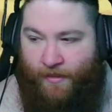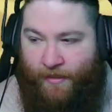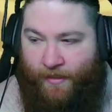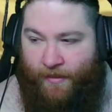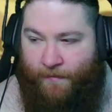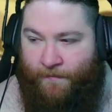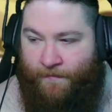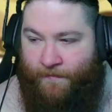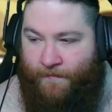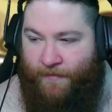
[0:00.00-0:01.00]

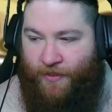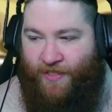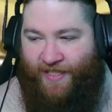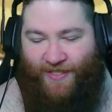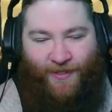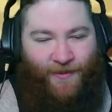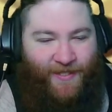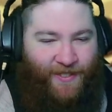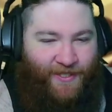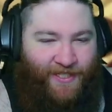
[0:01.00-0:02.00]
You just think it's so
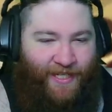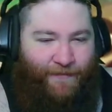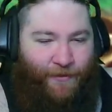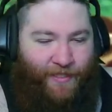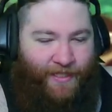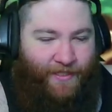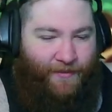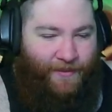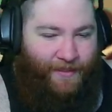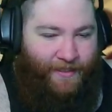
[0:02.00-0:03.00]
nostalgic. Hey, Void, how you
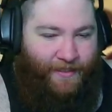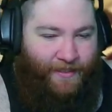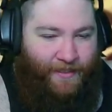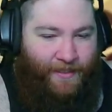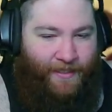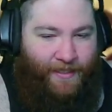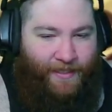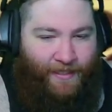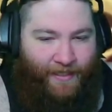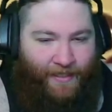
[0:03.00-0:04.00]
doing today?
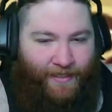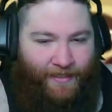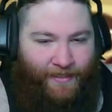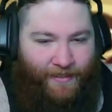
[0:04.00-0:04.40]
Yeah.